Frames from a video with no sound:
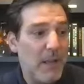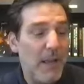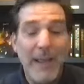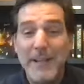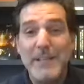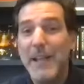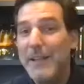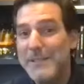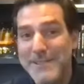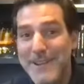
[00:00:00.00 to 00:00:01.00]
ad tech
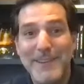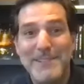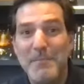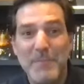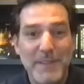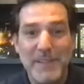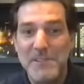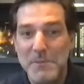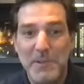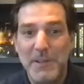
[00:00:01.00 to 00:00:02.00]
is not something that you